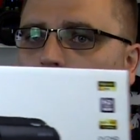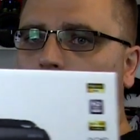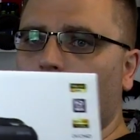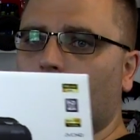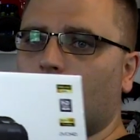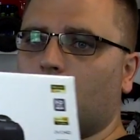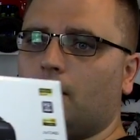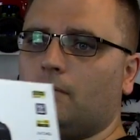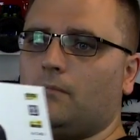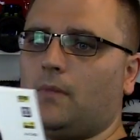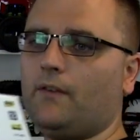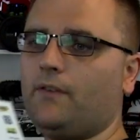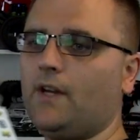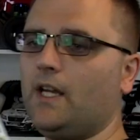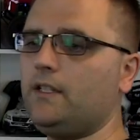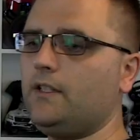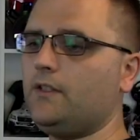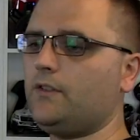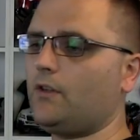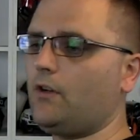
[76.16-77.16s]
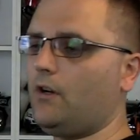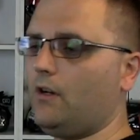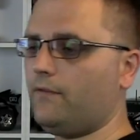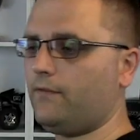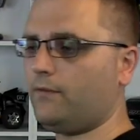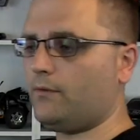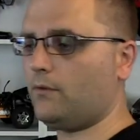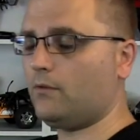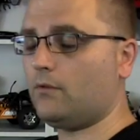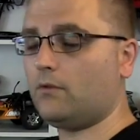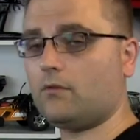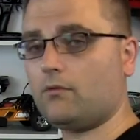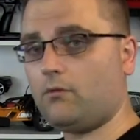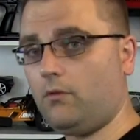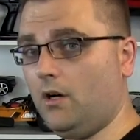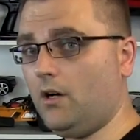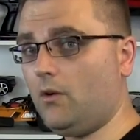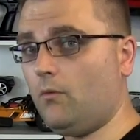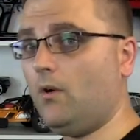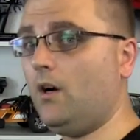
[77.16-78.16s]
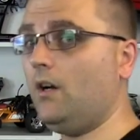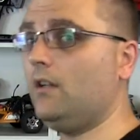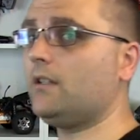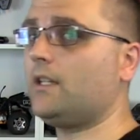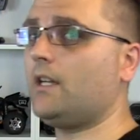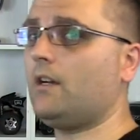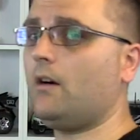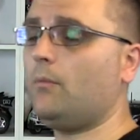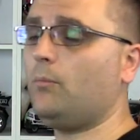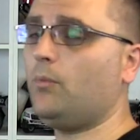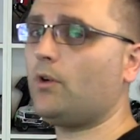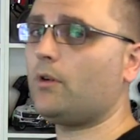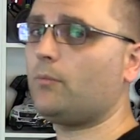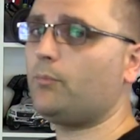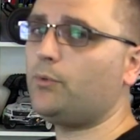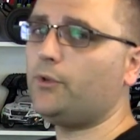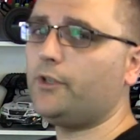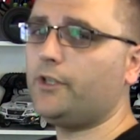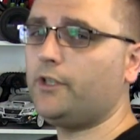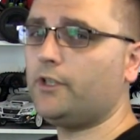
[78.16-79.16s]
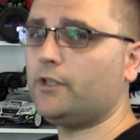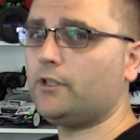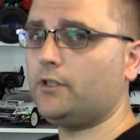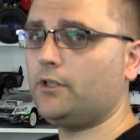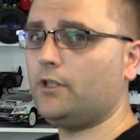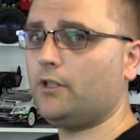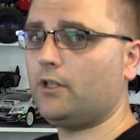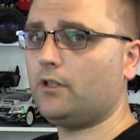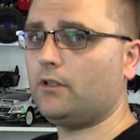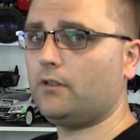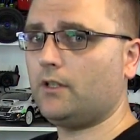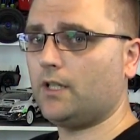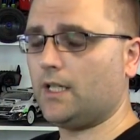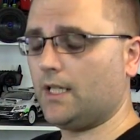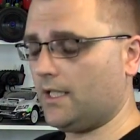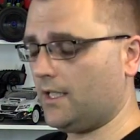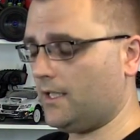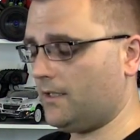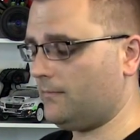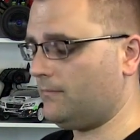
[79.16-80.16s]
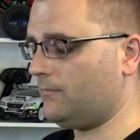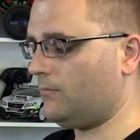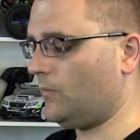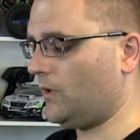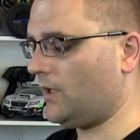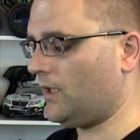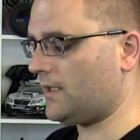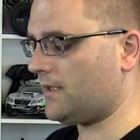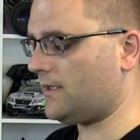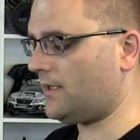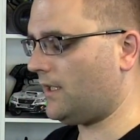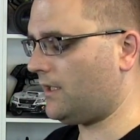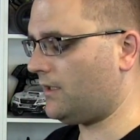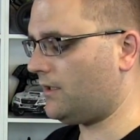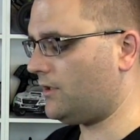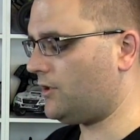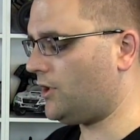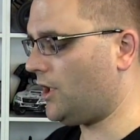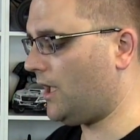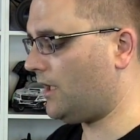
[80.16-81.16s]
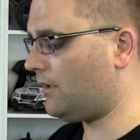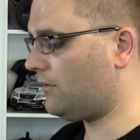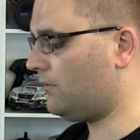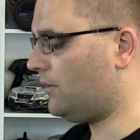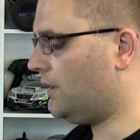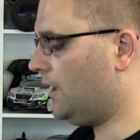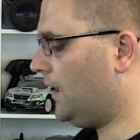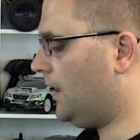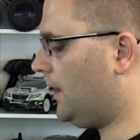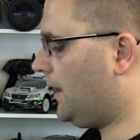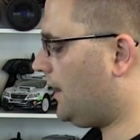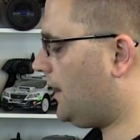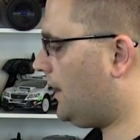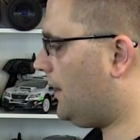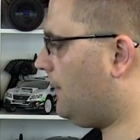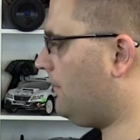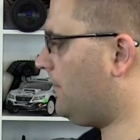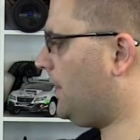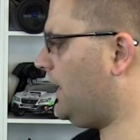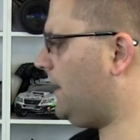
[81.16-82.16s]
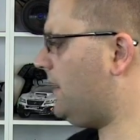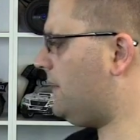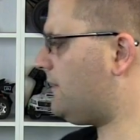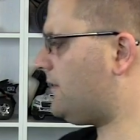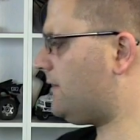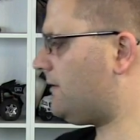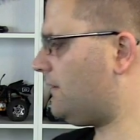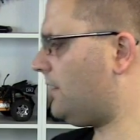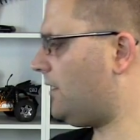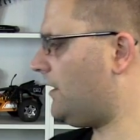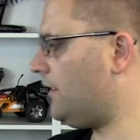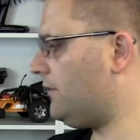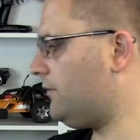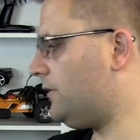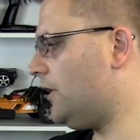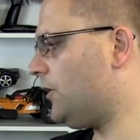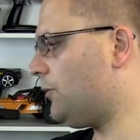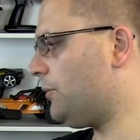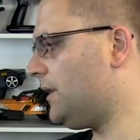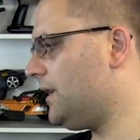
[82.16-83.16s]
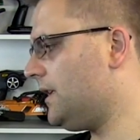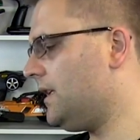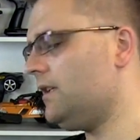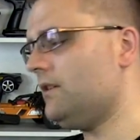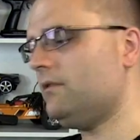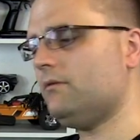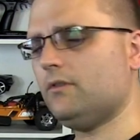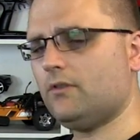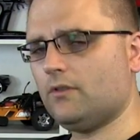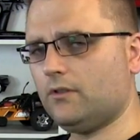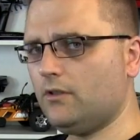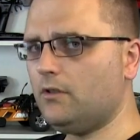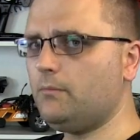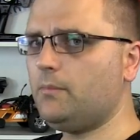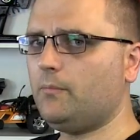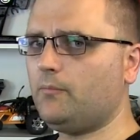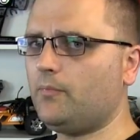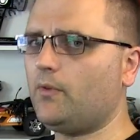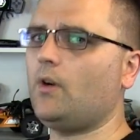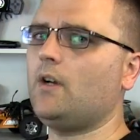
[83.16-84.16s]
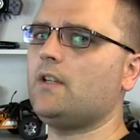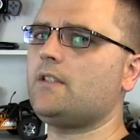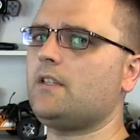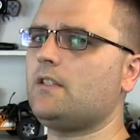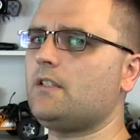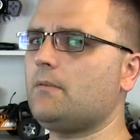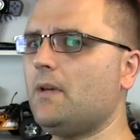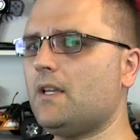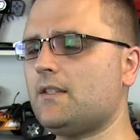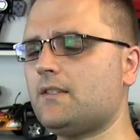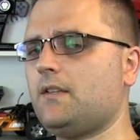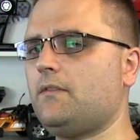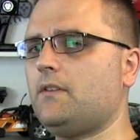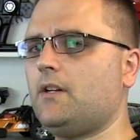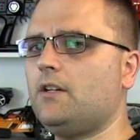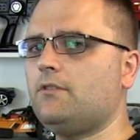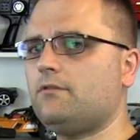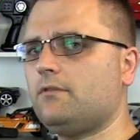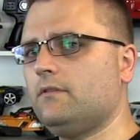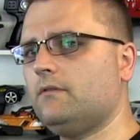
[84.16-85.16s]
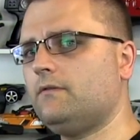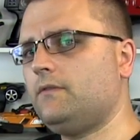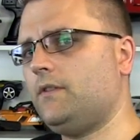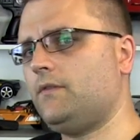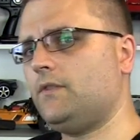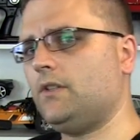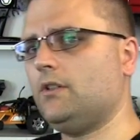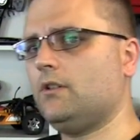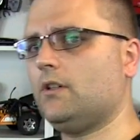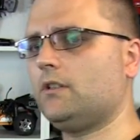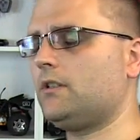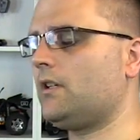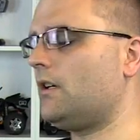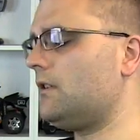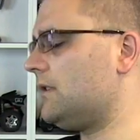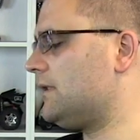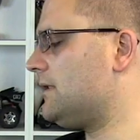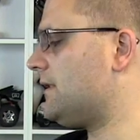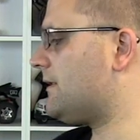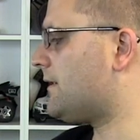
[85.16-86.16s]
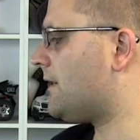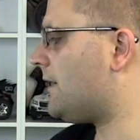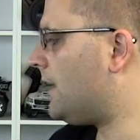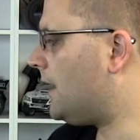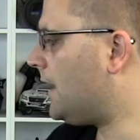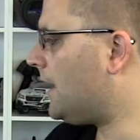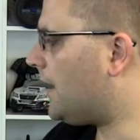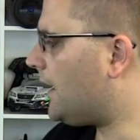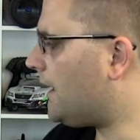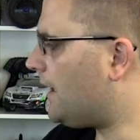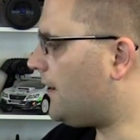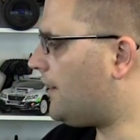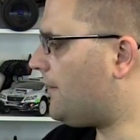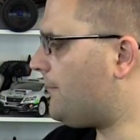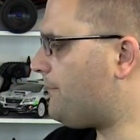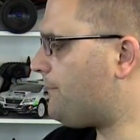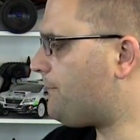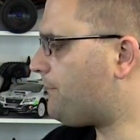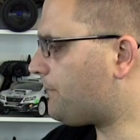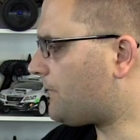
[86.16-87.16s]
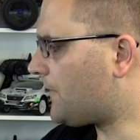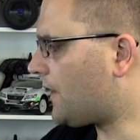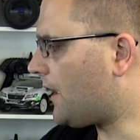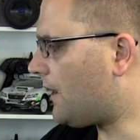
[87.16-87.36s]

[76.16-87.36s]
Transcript: Um, I've had this guy for quite a while now. I bought it pretty early on um, when I started the channel. Uh, and it's, you know, this one here is a little bit pricey. It's about 750 odd dollars. Um,